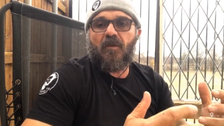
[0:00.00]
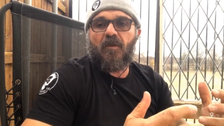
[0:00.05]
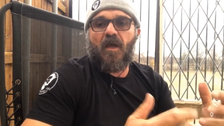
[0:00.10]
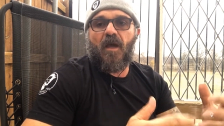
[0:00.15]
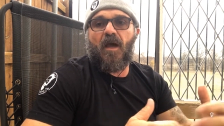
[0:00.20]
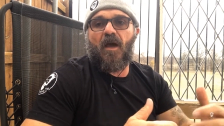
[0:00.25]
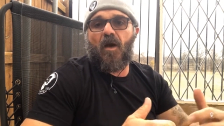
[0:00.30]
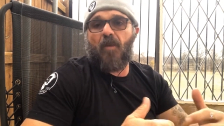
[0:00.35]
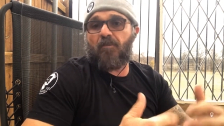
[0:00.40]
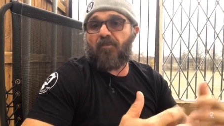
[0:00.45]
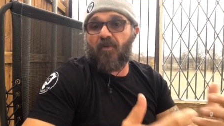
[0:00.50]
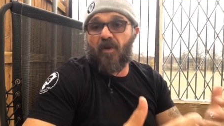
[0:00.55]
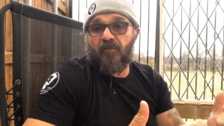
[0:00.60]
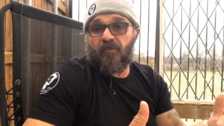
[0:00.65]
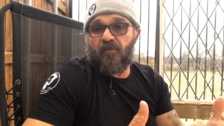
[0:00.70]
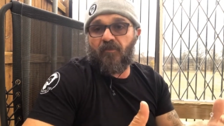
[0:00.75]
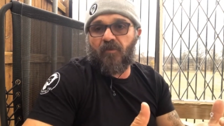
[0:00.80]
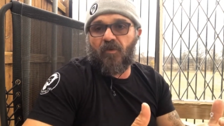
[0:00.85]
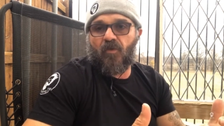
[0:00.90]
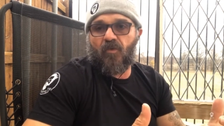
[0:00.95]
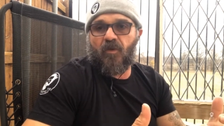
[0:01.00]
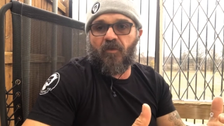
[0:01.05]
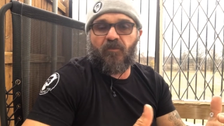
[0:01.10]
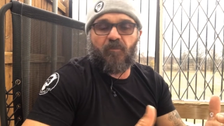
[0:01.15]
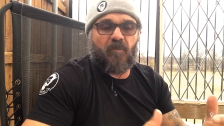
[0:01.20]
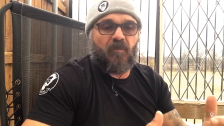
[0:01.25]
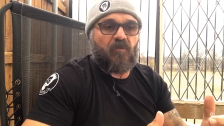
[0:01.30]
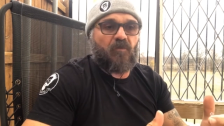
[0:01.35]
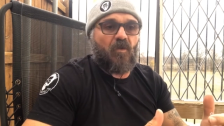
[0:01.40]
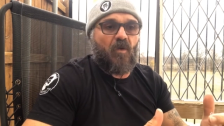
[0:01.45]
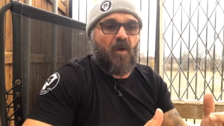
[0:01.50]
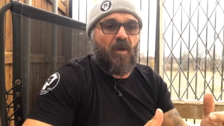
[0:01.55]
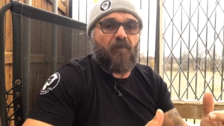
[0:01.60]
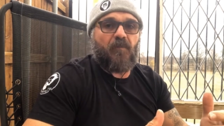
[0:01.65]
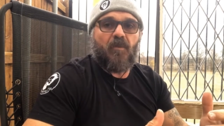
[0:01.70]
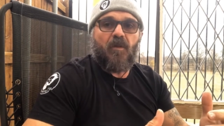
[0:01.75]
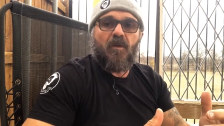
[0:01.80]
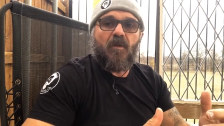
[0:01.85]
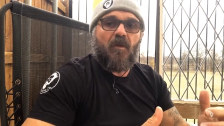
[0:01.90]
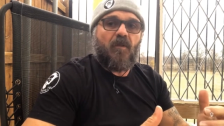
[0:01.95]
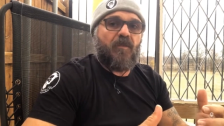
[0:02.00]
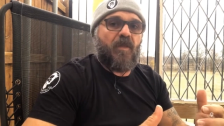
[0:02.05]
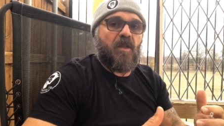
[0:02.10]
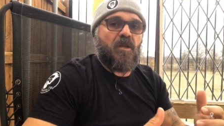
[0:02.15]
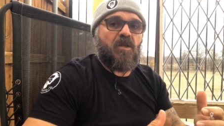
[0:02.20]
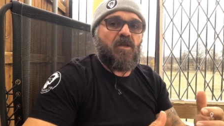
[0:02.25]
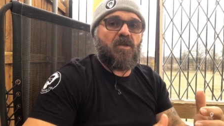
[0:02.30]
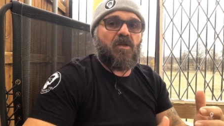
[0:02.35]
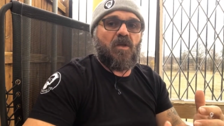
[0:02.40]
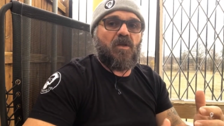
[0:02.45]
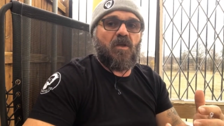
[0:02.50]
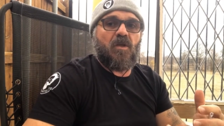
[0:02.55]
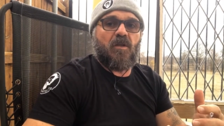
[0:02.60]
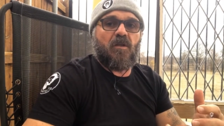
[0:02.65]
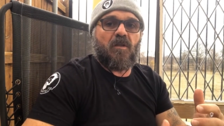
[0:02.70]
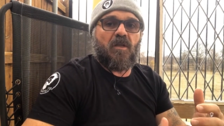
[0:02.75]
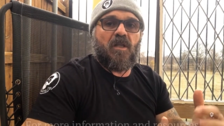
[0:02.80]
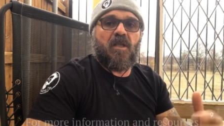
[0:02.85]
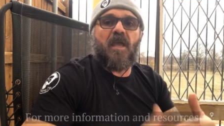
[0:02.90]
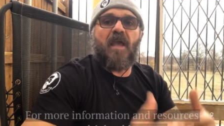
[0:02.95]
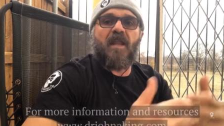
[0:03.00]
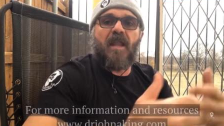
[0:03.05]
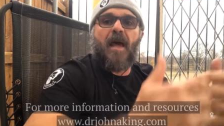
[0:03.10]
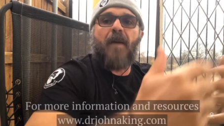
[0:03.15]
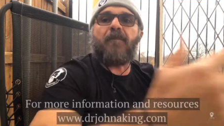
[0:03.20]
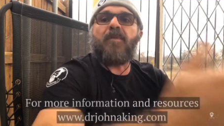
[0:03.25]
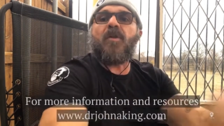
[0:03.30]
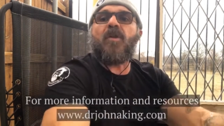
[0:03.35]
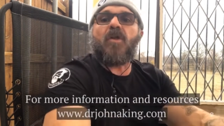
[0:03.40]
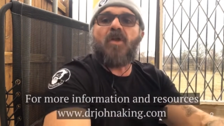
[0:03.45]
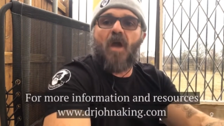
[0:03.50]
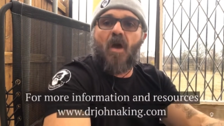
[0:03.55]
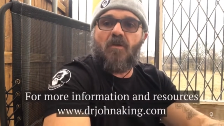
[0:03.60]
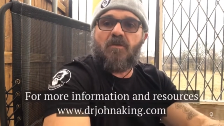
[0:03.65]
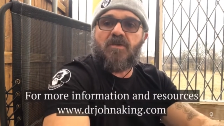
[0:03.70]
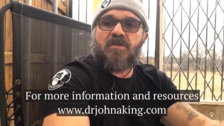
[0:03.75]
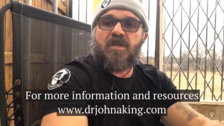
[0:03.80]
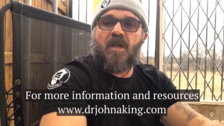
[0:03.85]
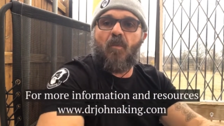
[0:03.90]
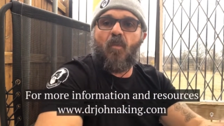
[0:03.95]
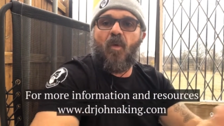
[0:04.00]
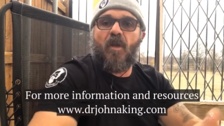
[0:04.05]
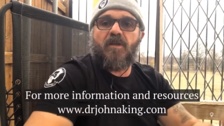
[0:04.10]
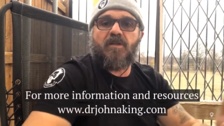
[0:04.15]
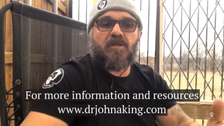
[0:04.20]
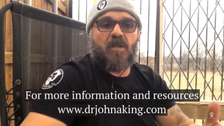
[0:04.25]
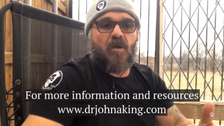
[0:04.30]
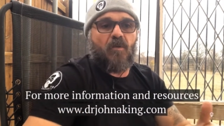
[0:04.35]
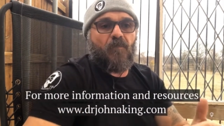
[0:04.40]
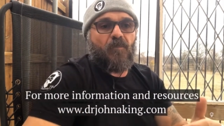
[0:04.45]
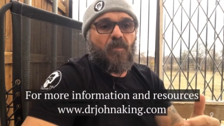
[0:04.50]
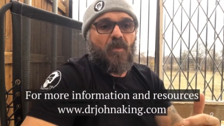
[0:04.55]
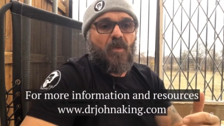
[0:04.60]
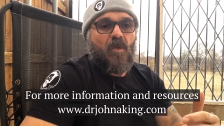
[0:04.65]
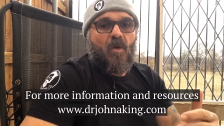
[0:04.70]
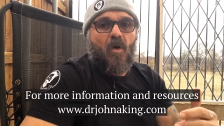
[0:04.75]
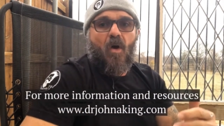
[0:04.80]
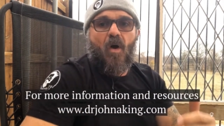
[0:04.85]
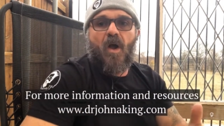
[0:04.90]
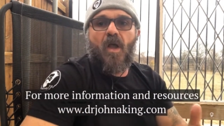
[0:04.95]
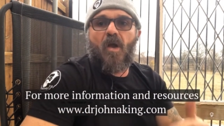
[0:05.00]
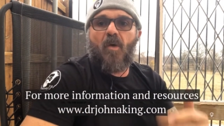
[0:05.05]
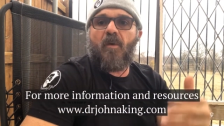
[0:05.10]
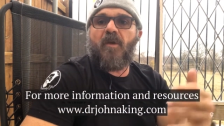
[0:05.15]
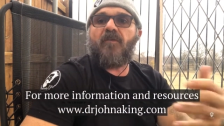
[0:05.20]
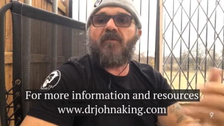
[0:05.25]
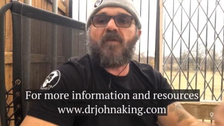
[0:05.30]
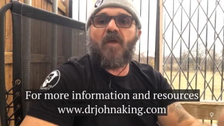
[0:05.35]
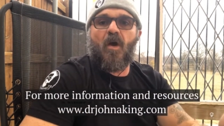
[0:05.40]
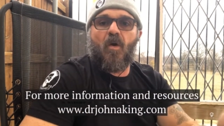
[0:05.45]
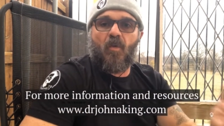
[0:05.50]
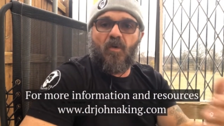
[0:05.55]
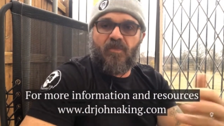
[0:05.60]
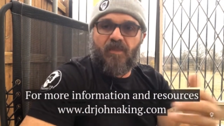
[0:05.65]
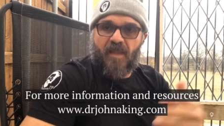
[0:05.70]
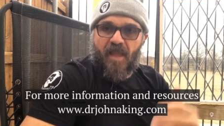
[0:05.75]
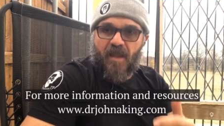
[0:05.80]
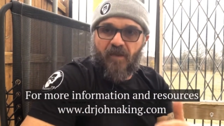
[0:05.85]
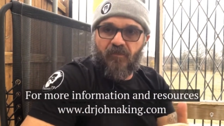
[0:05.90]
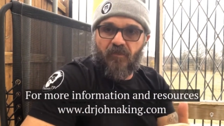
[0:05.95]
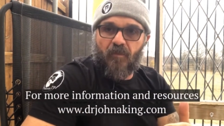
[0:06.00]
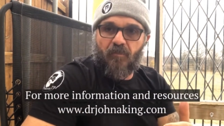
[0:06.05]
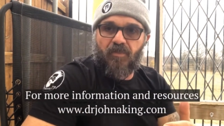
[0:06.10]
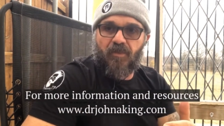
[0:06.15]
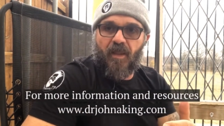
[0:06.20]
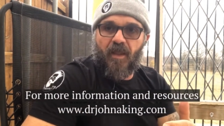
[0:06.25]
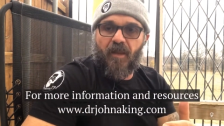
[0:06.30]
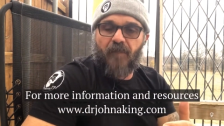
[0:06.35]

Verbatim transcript: uh, presents at Christmas time, then you can get up and go somewhere. So I always go with the exit plan.